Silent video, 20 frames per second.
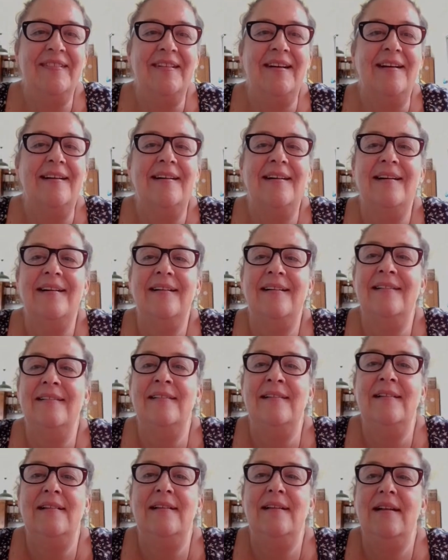I
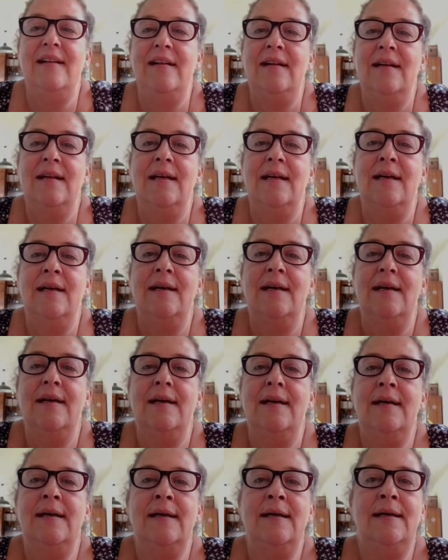
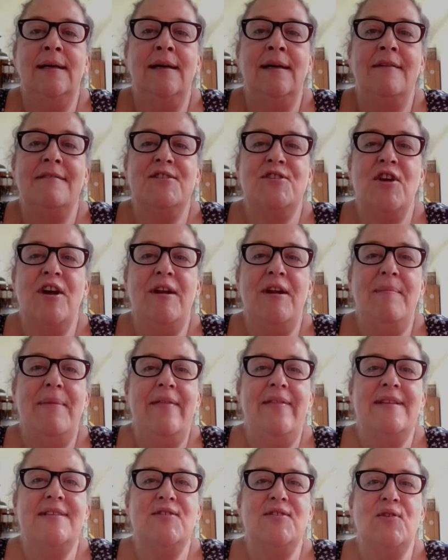was trying to
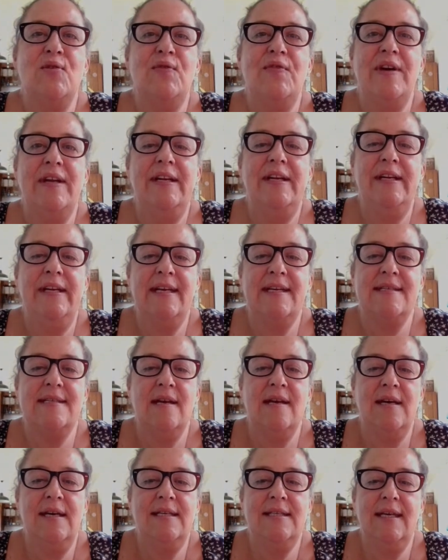make this all fun and
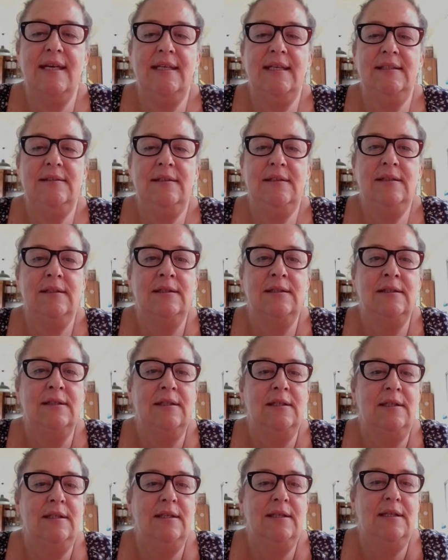exciting,
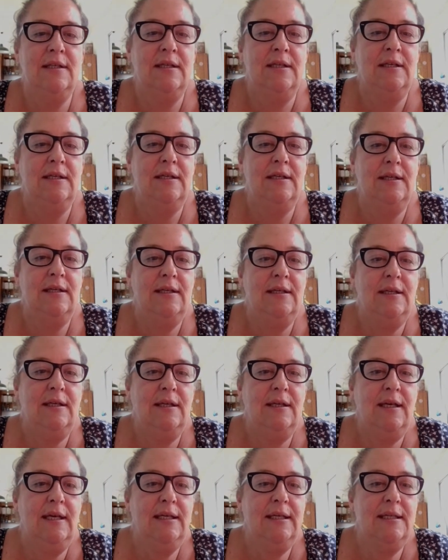
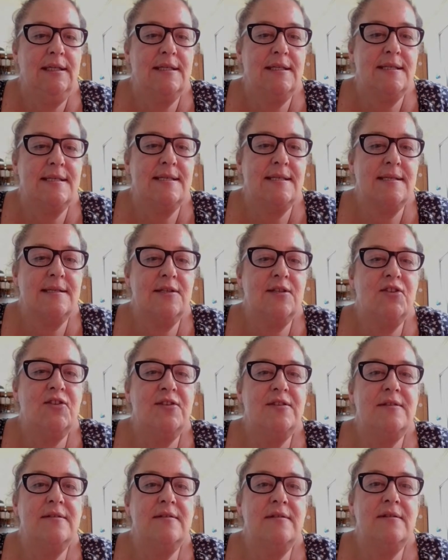and it's,
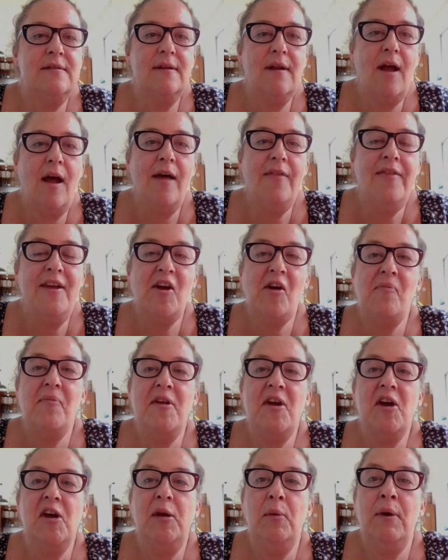I think I'm
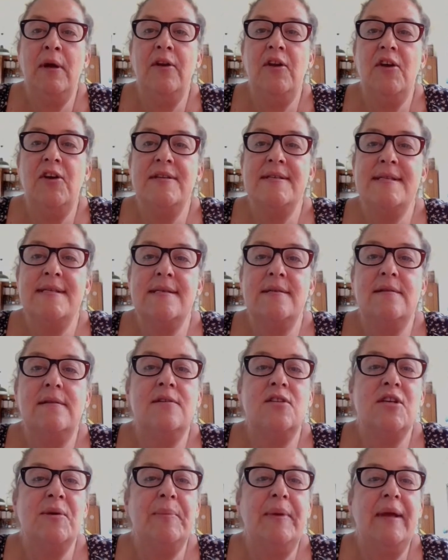the only one who's
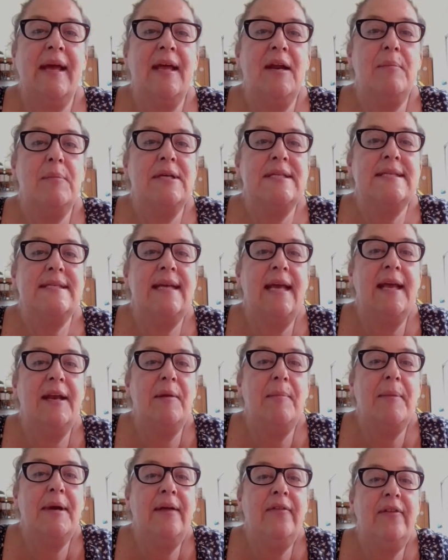jumping out of my skin
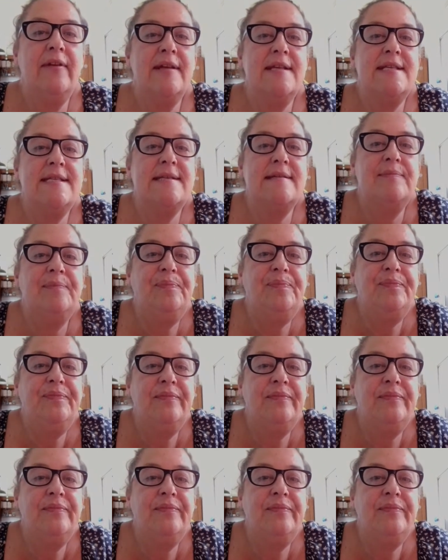about this,